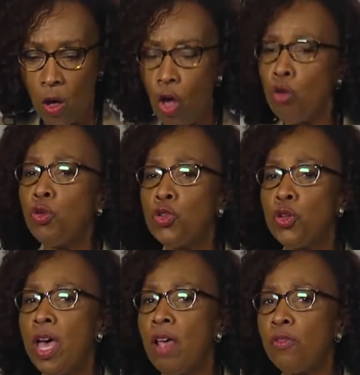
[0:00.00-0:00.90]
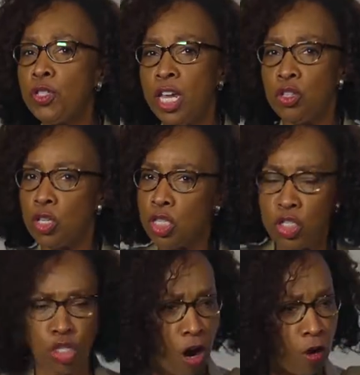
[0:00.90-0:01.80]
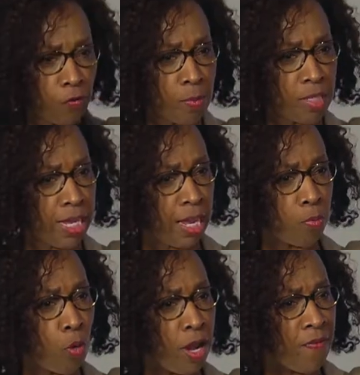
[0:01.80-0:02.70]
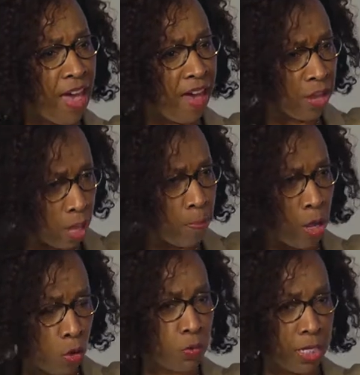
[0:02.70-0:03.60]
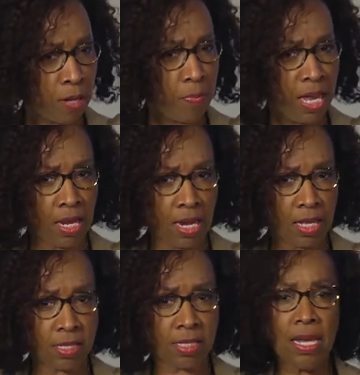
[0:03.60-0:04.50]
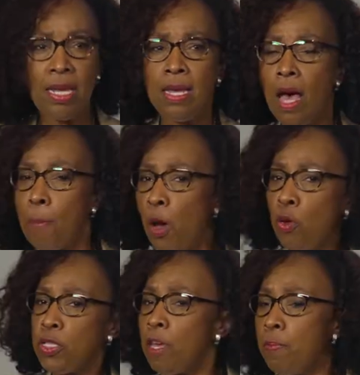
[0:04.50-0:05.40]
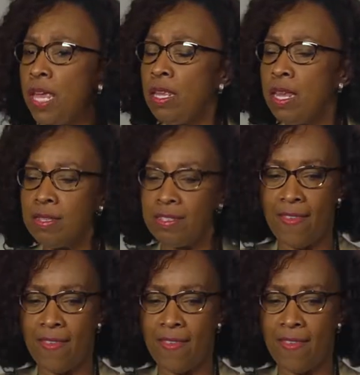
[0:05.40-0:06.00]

all crucial conversations start from the standpoint of having opposing opinions. Opposing opinions